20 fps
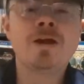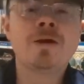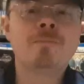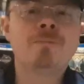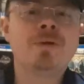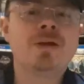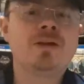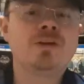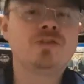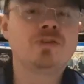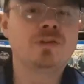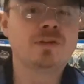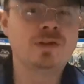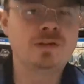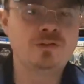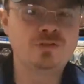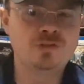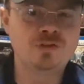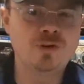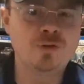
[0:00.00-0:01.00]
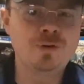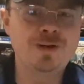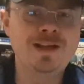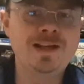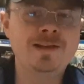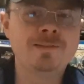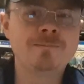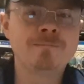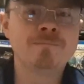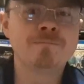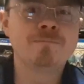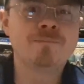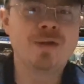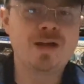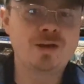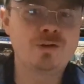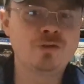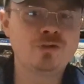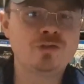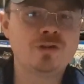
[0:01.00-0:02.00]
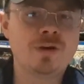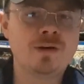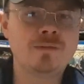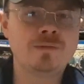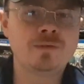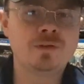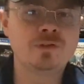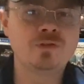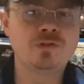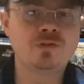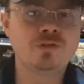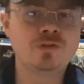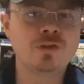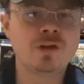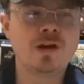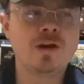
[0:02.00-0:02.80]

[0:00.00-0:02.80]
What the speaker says: Because unlike Sony, Microsoft can